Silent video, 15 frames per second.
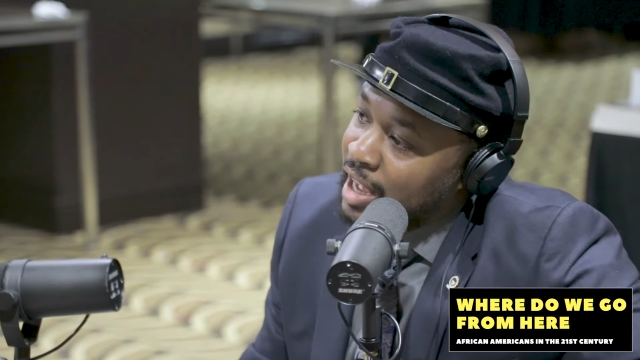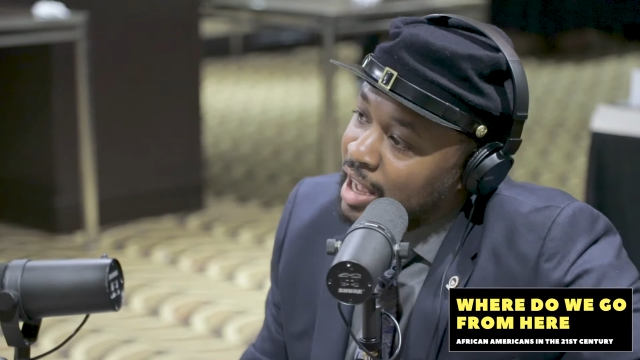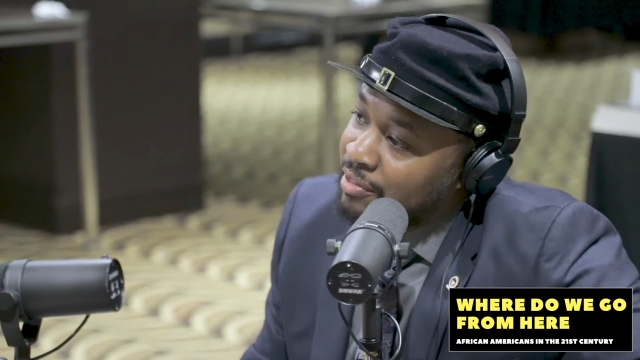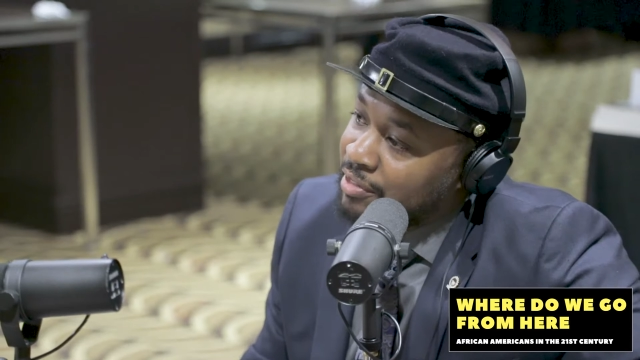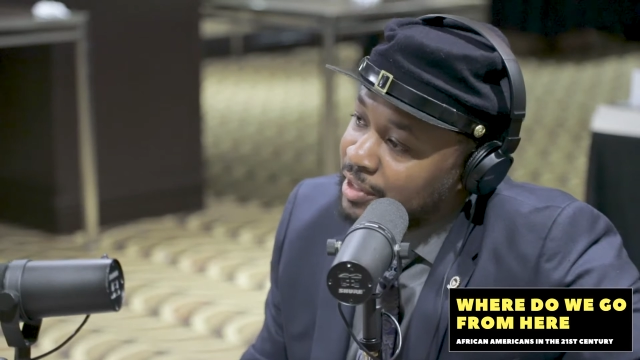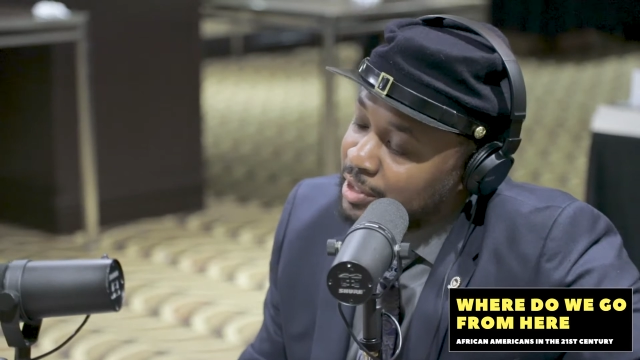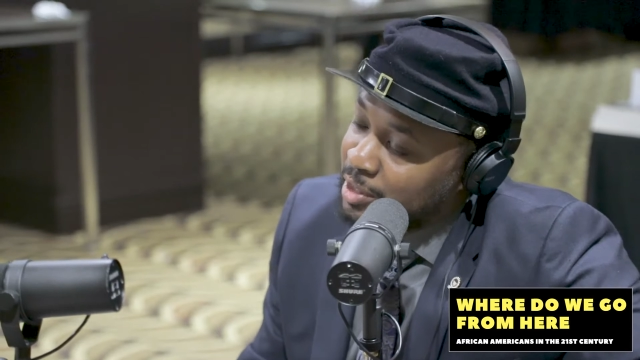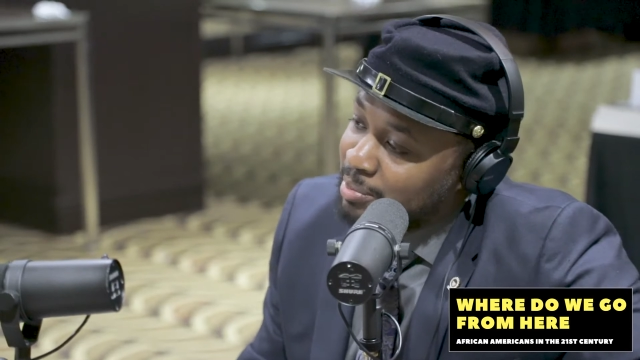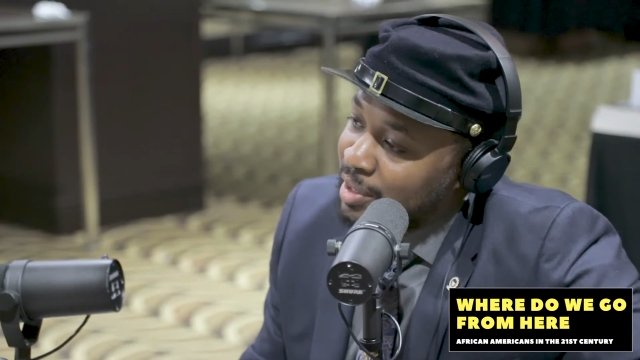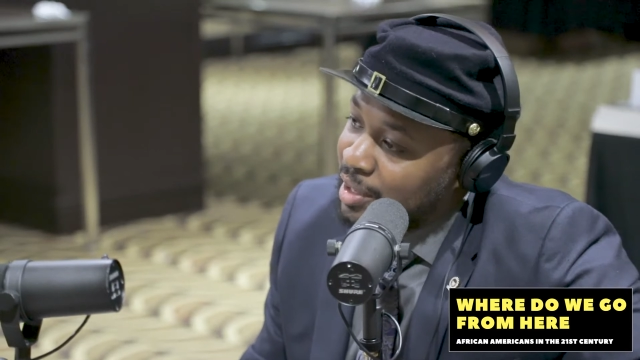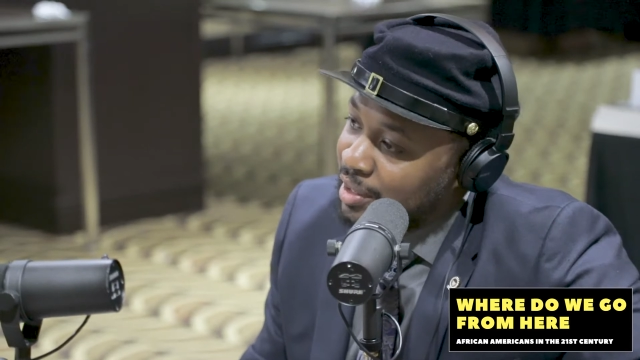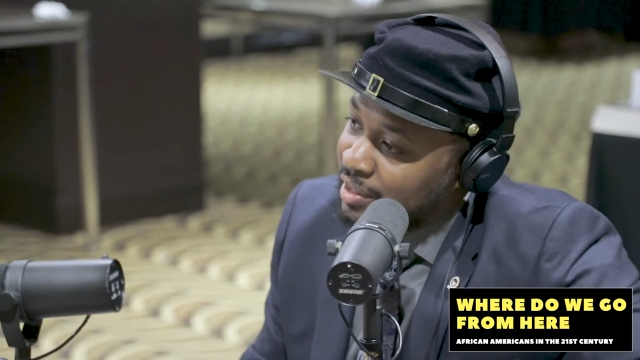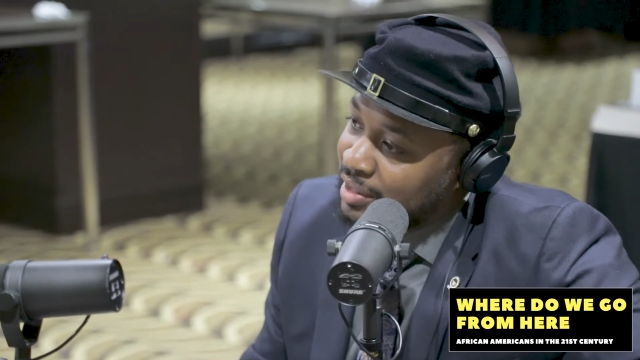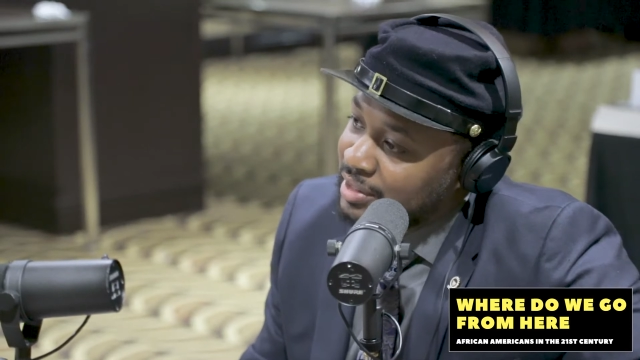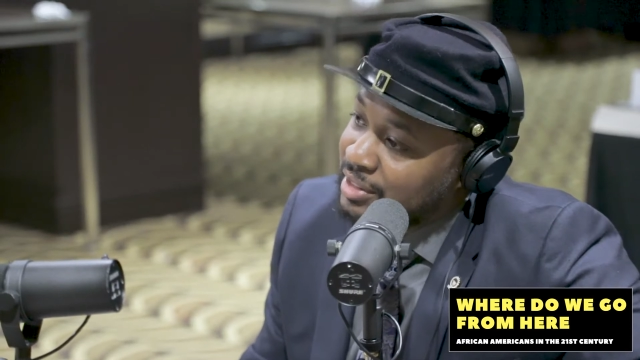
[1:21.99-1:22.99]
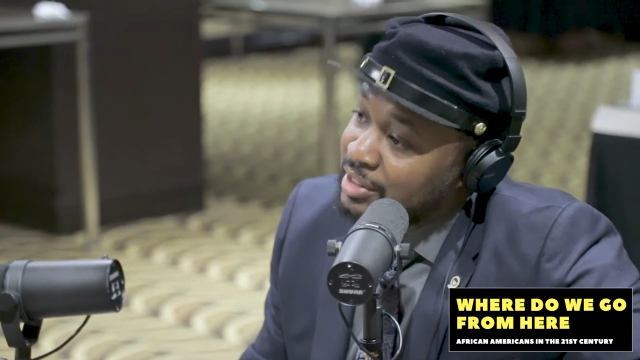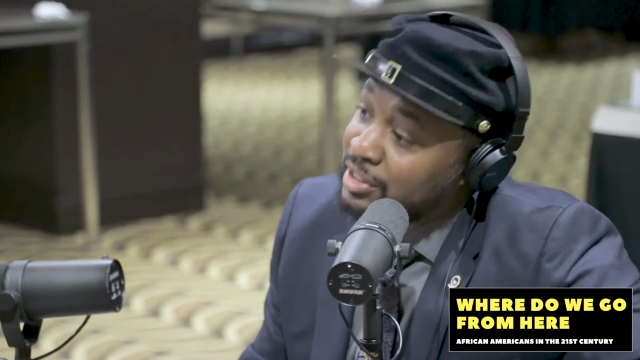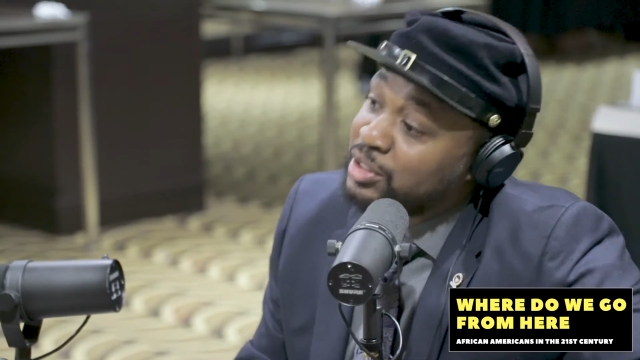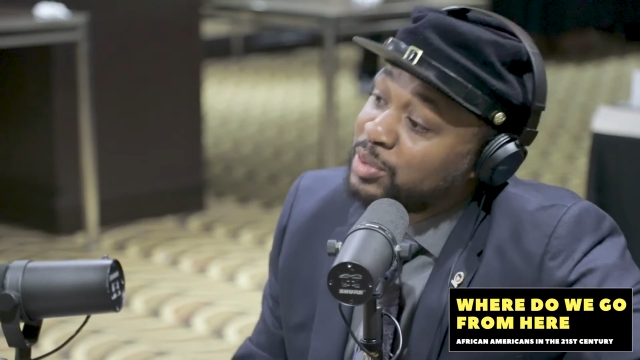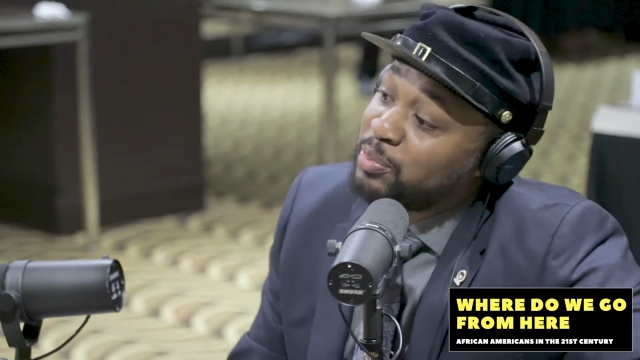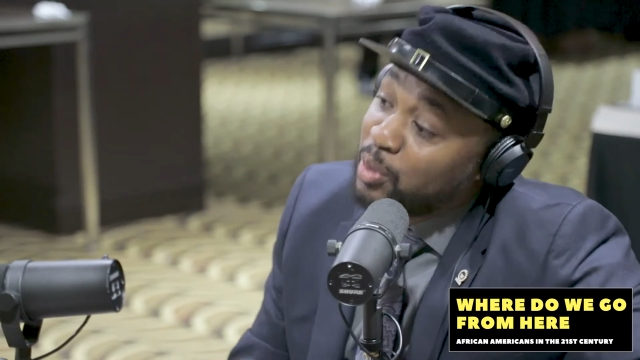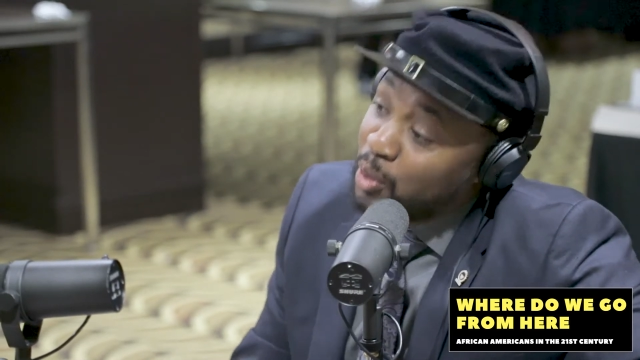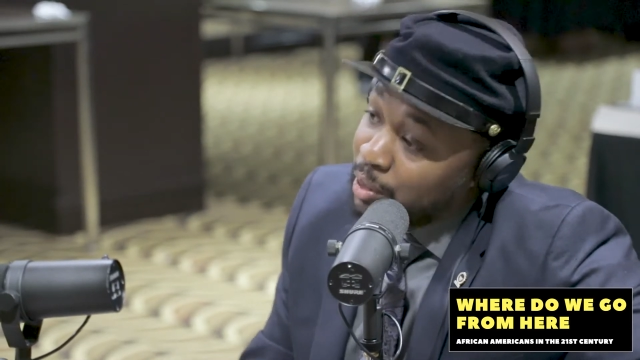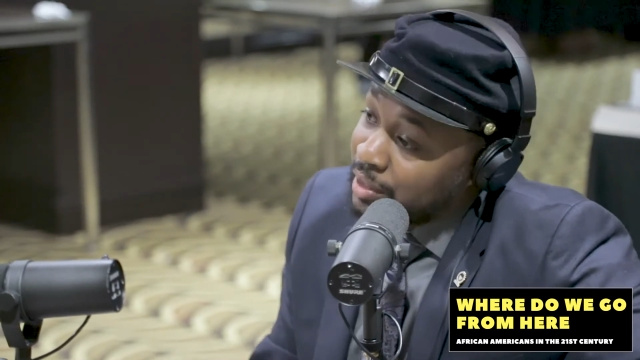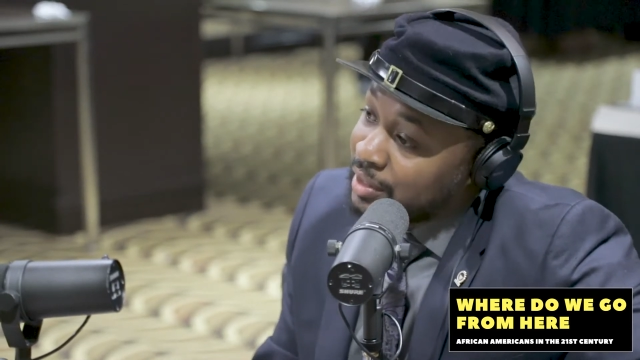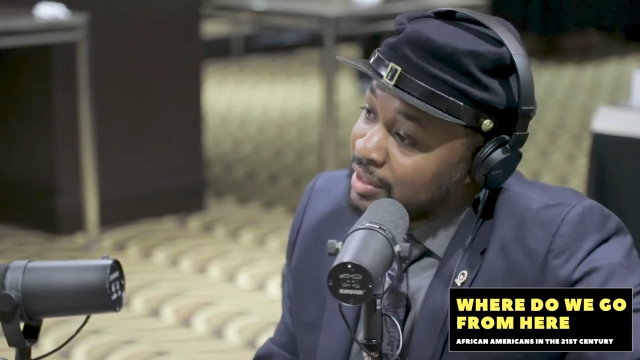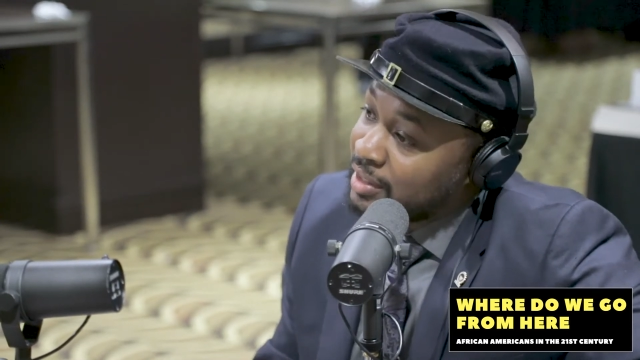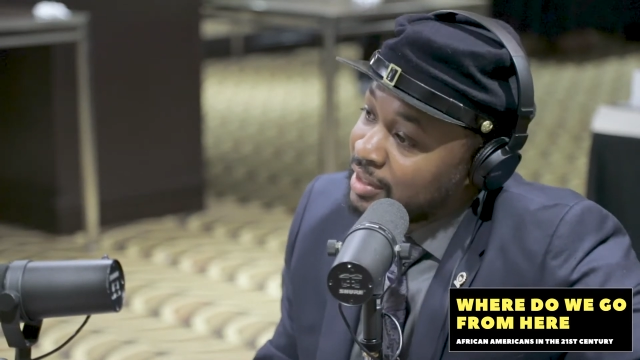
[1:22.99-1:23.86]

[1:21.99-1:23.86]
African Americans to support